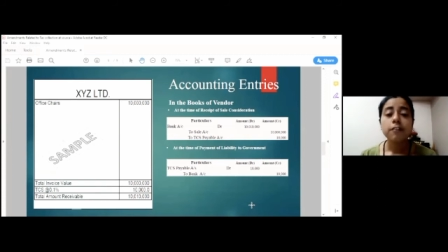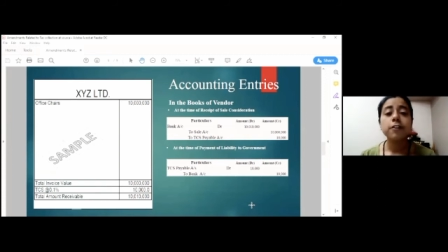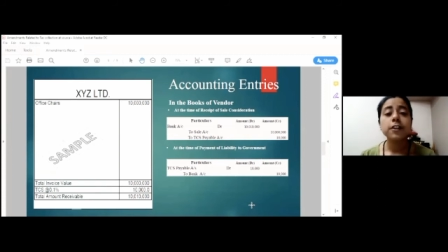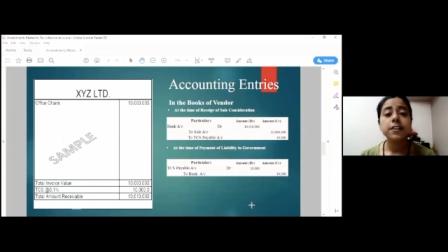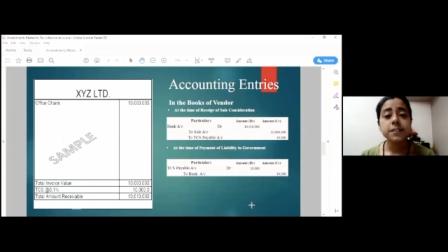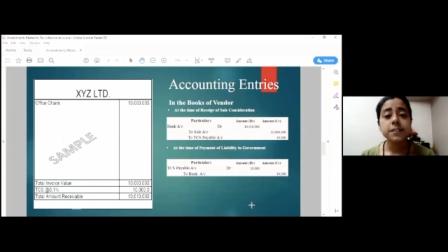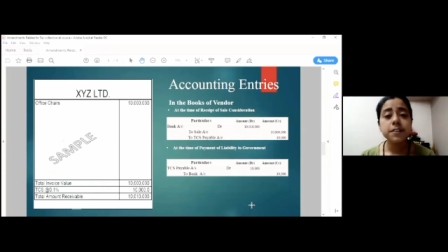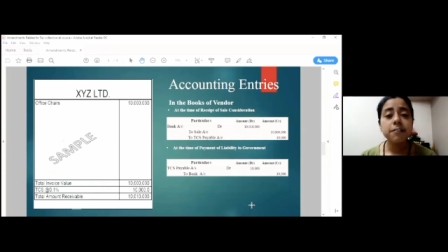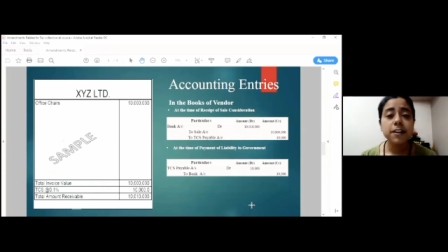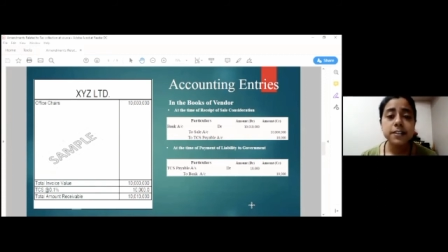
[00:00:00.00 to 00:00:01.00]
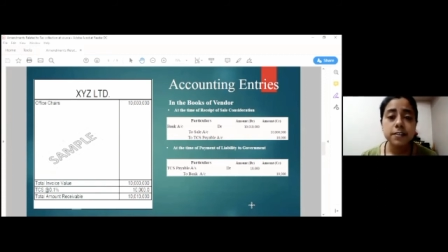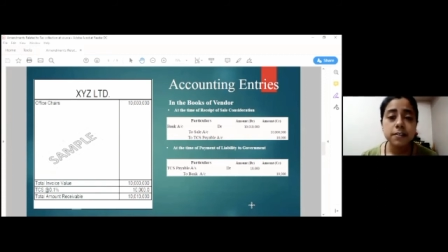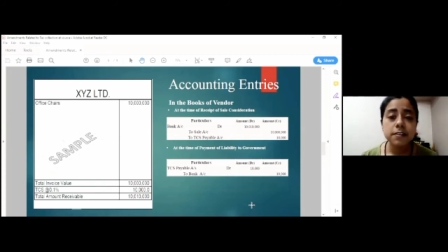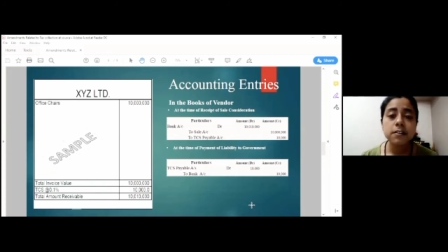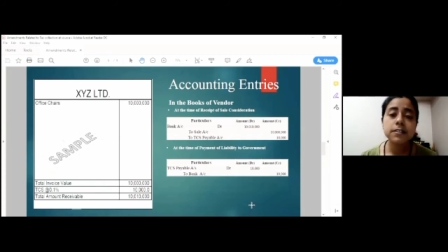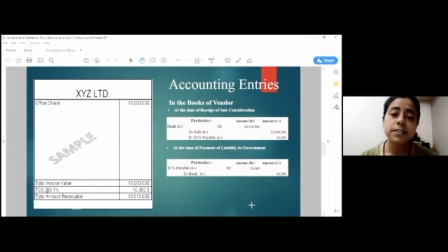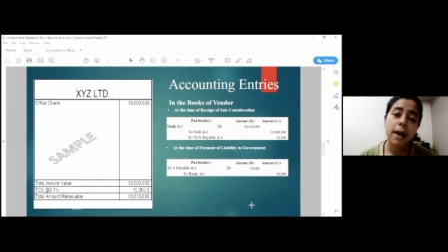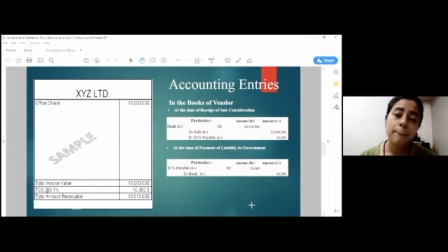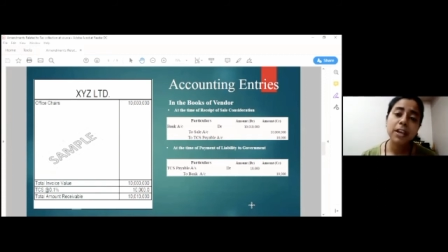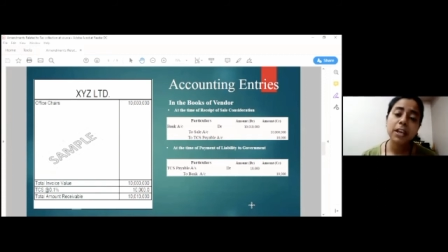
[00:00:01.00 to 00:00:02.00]
For this, we have considered a
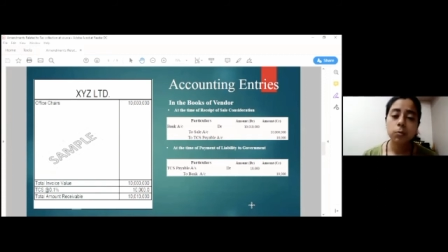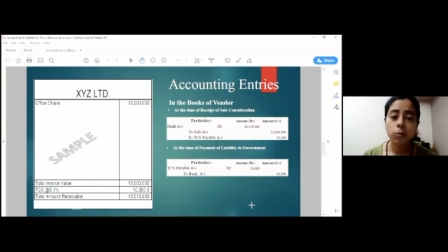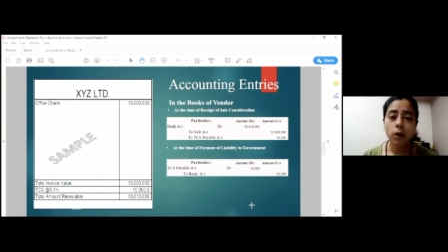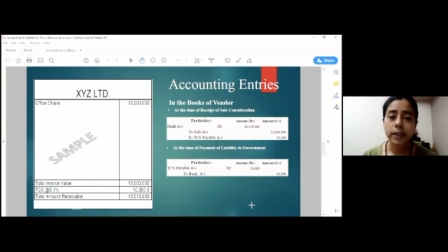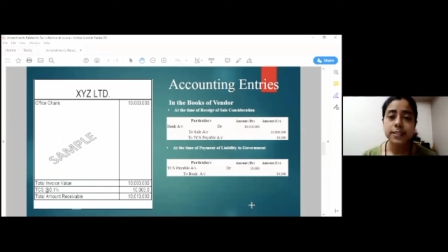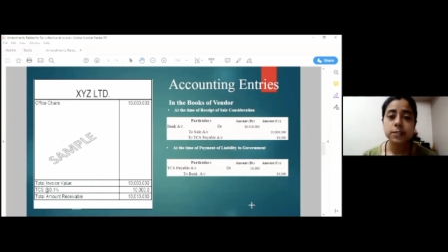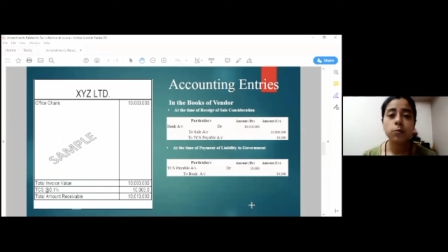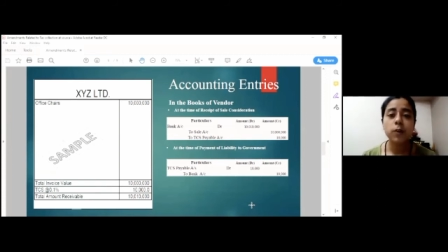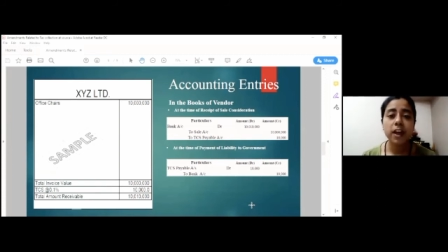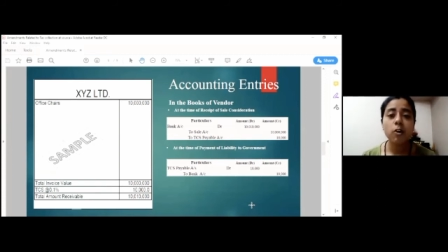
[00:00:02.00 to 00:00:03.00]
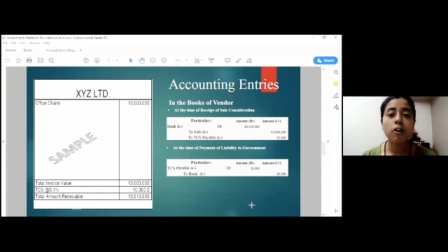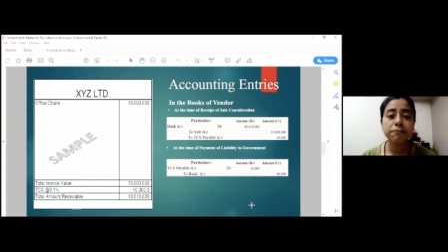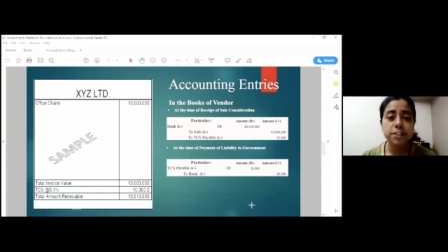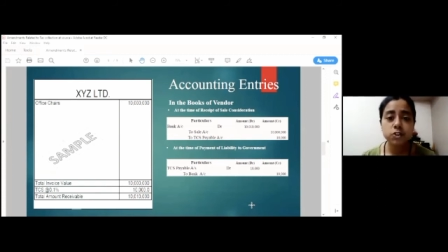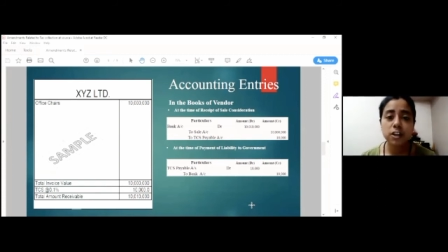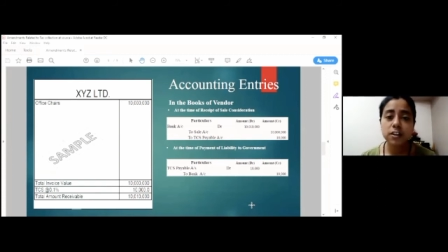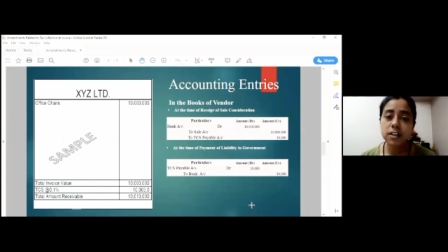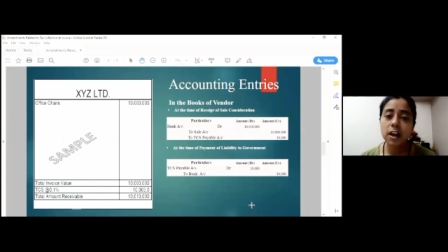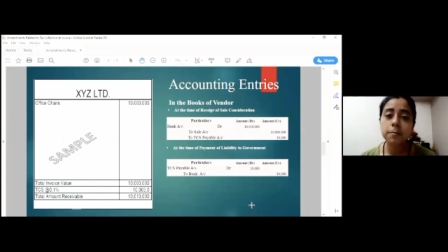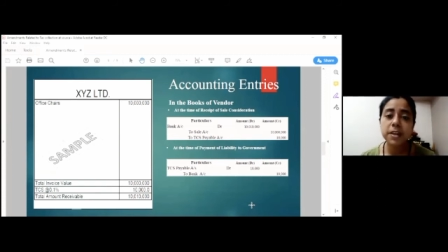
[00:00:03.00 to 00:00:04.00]
sample invoice where office chairs
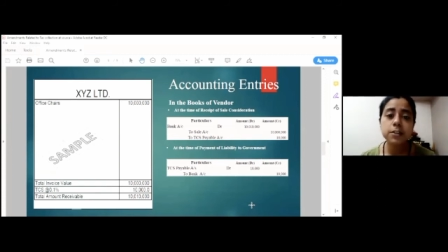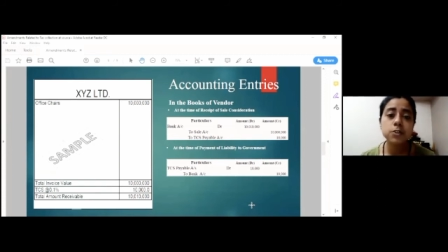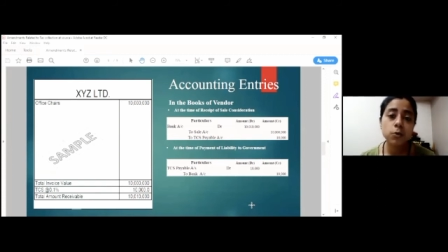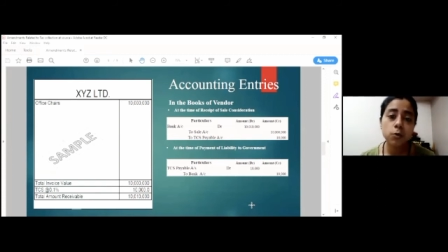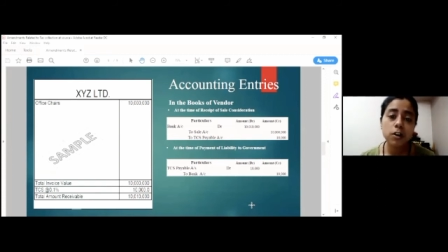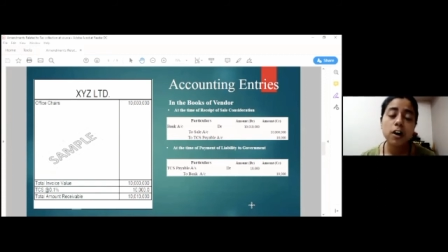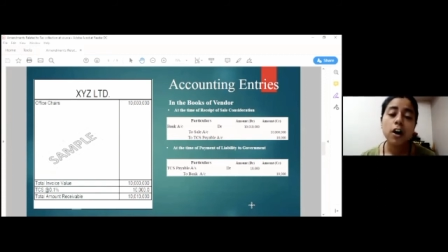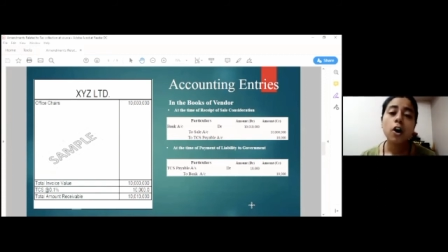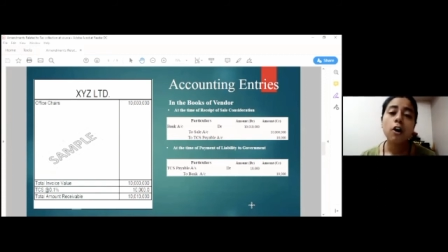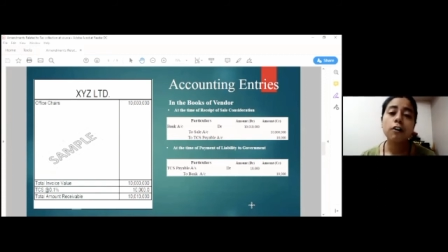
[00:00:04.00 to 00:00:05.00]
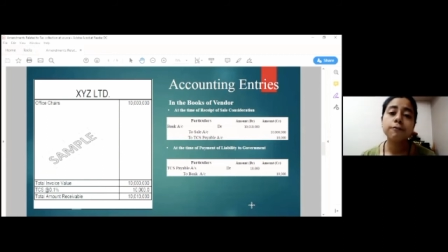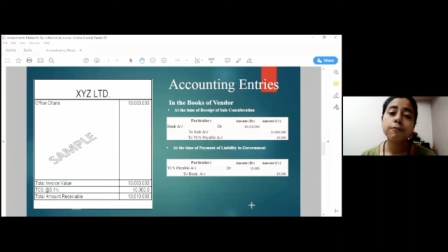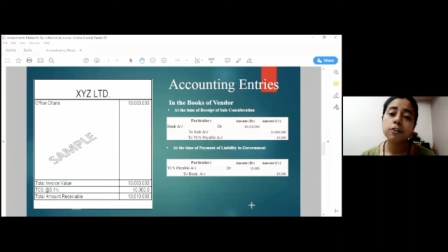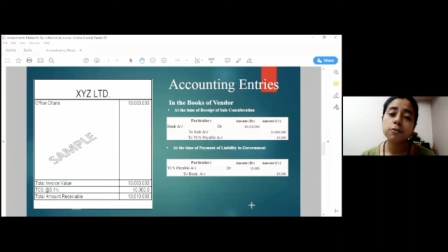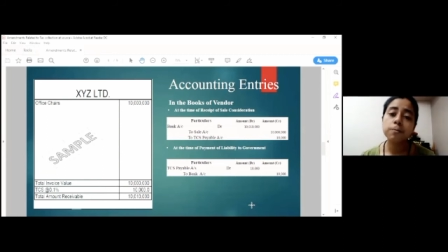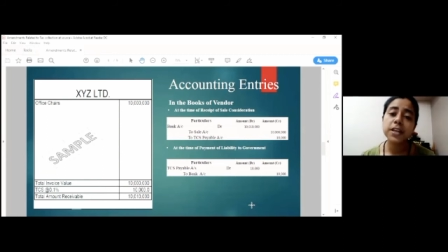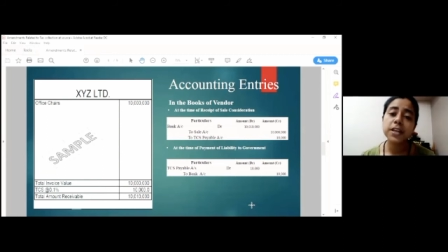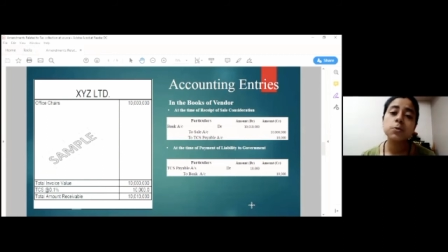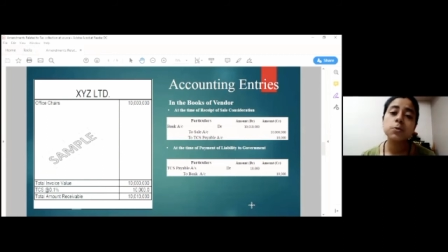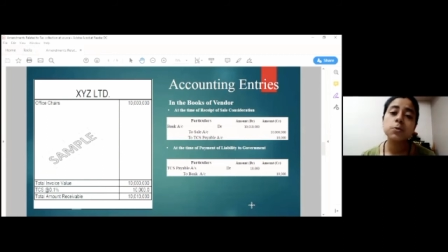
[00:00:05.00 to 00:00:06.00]
are being sold uh, for
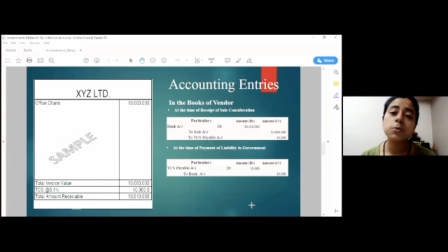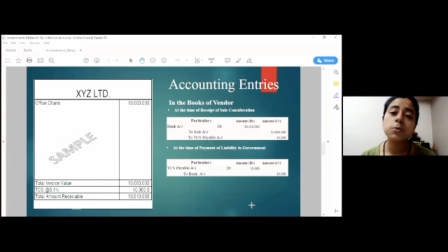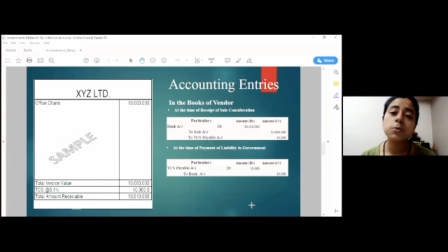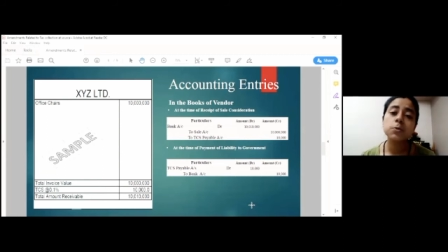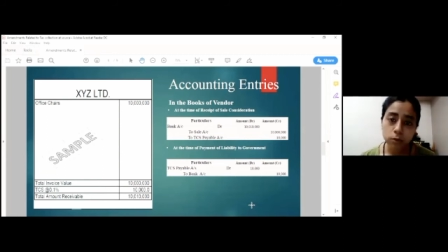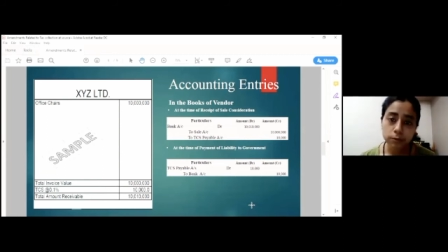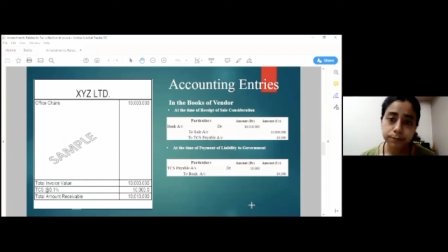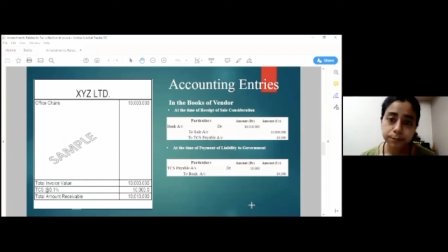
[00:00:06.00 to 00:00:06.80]
rupees 1 crore.